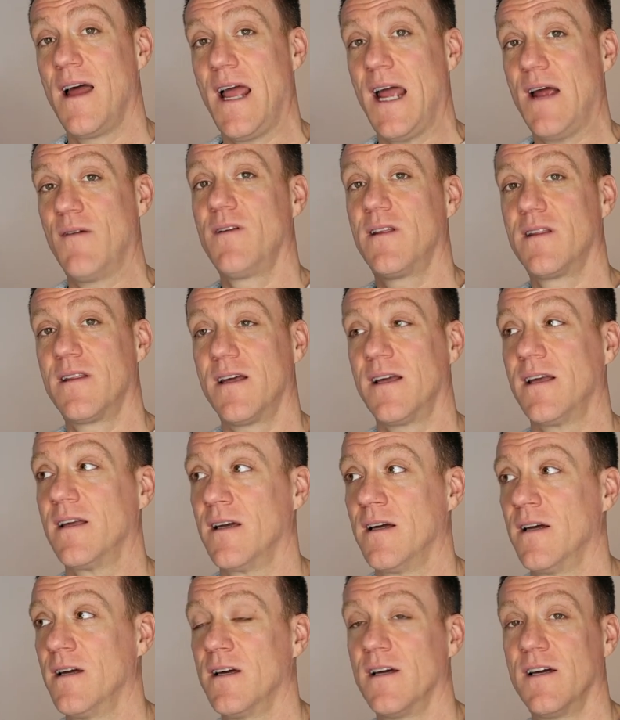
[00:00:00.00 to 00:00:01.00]
everything
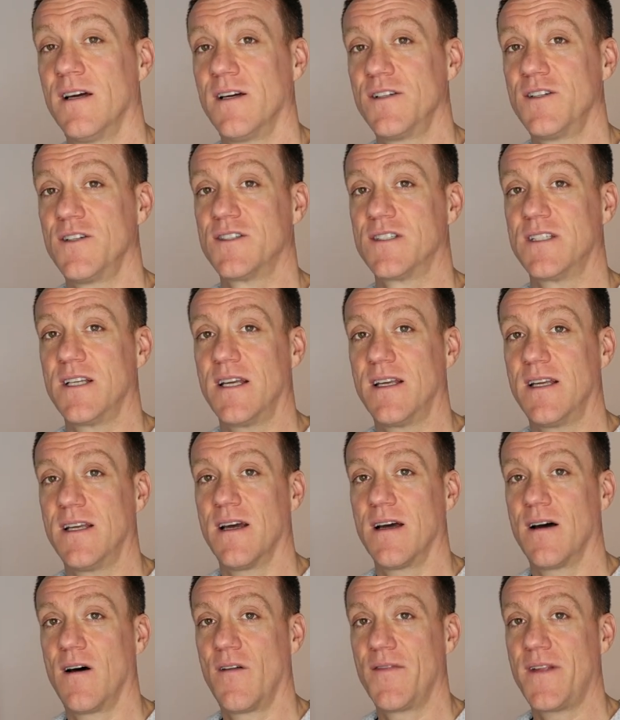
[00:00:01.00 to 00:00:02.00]
you see
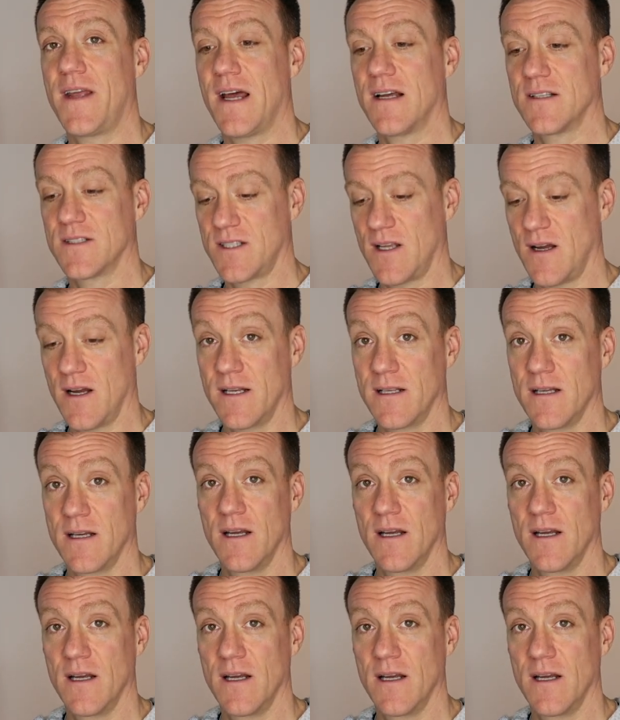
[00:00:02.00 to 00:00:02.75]
on the outside.